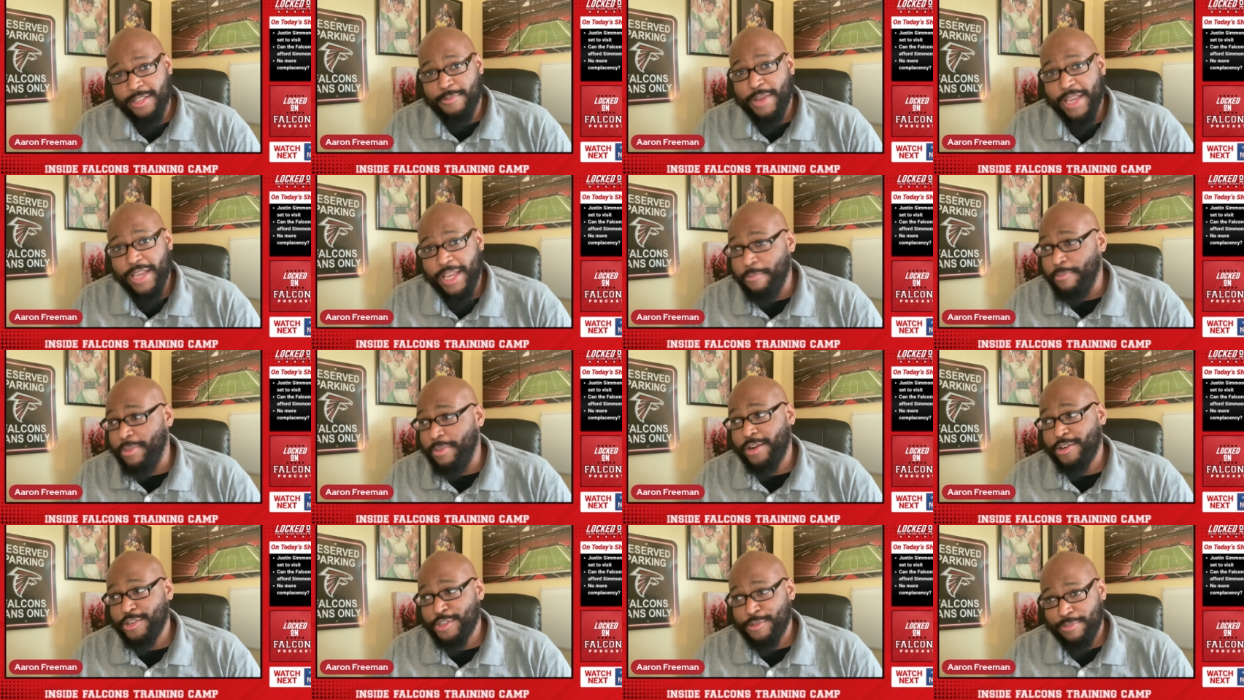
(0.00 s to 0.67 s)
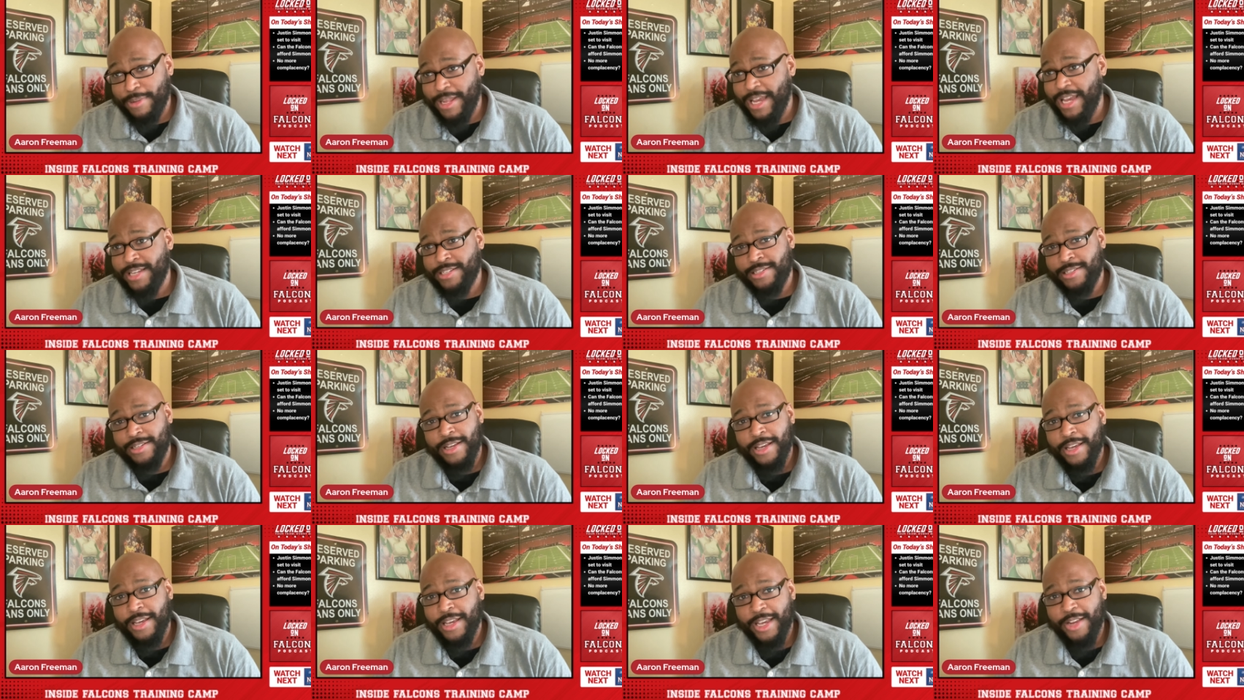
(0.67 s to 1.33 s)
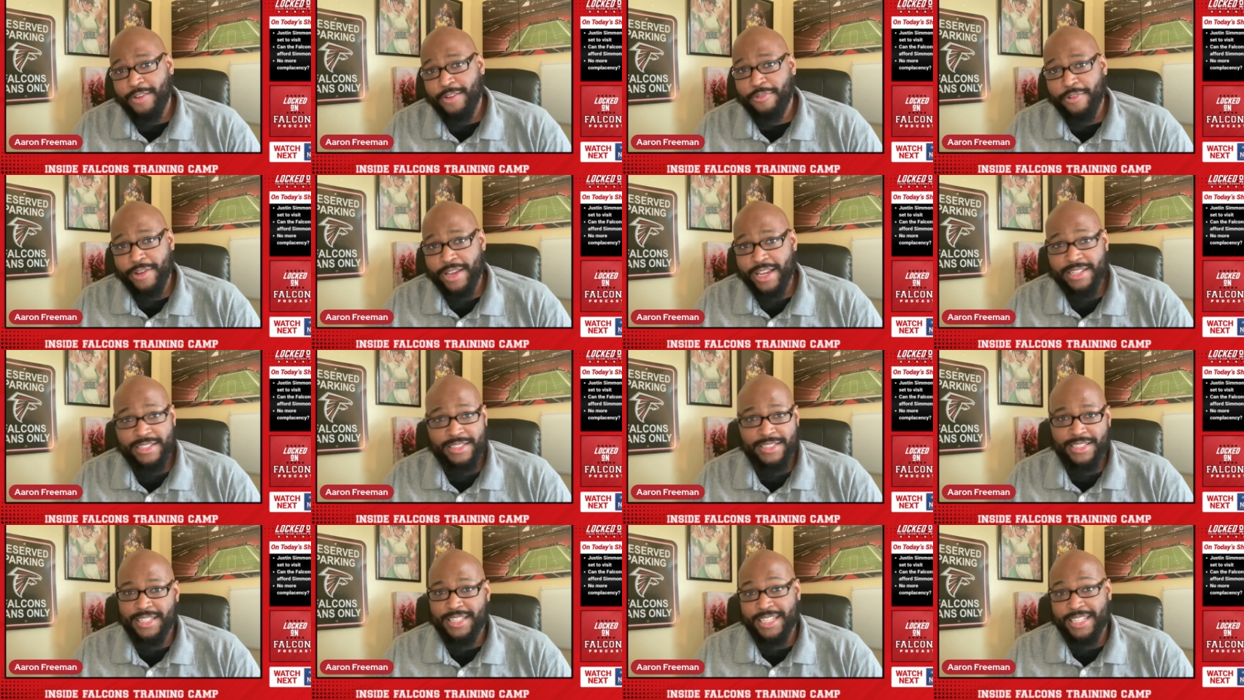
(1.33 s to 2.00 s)
to make a bigger splash in free
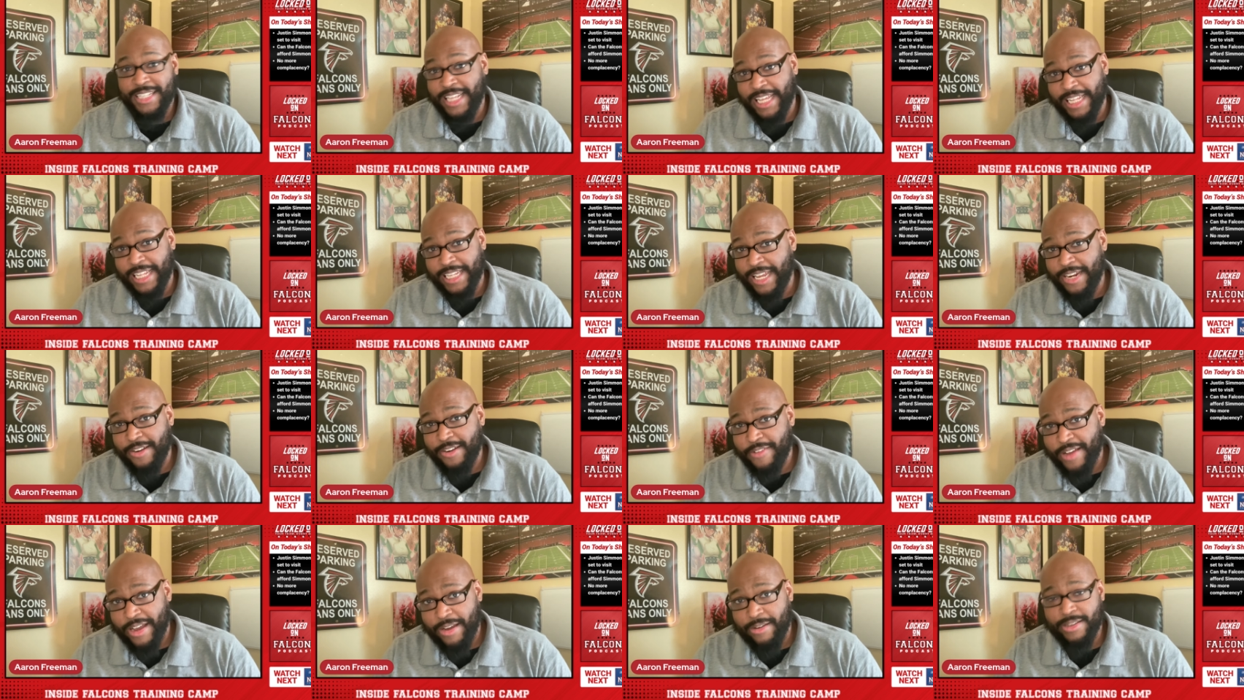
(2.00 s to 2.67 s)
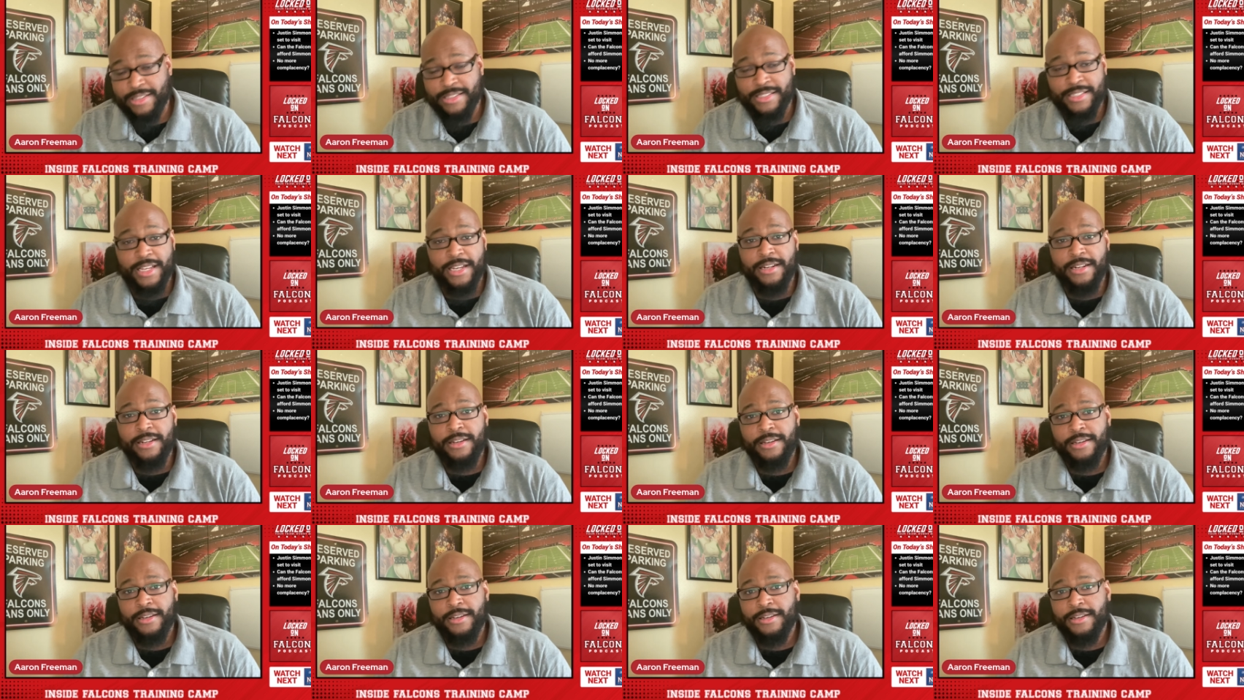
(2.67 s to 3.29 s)
agency than the Atlanta Falcons did